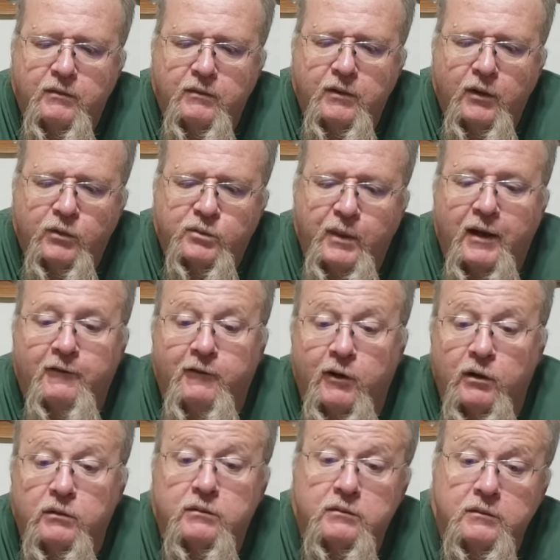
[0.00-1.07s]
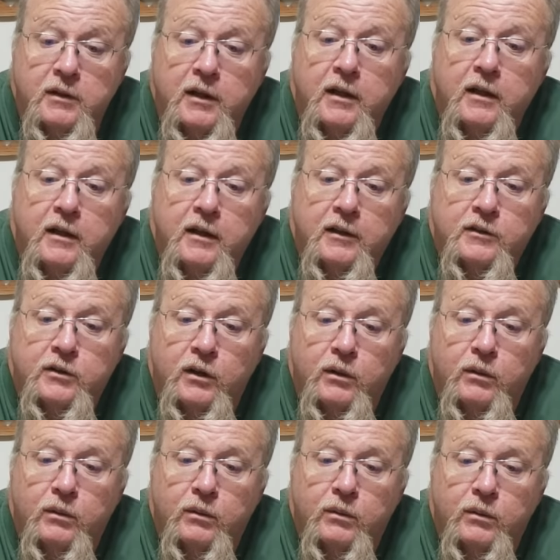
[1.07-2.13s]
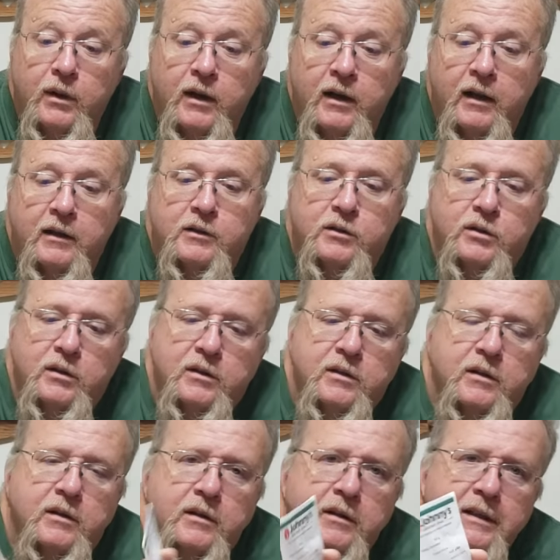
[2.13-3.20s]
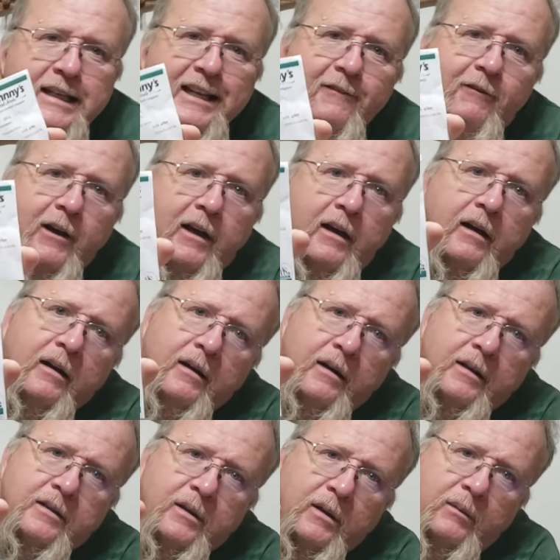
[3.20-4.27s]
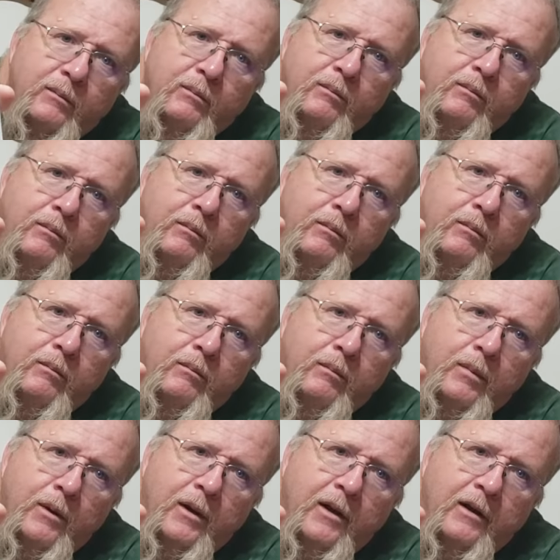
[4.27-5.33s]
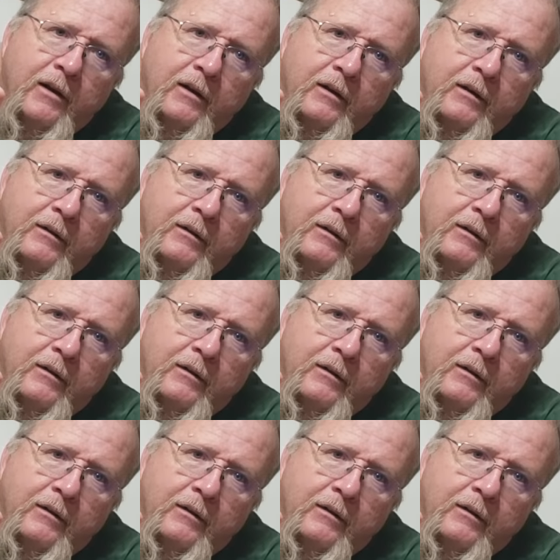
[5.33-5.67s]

it was my fault. So, and it's uh, Diva. It's a, a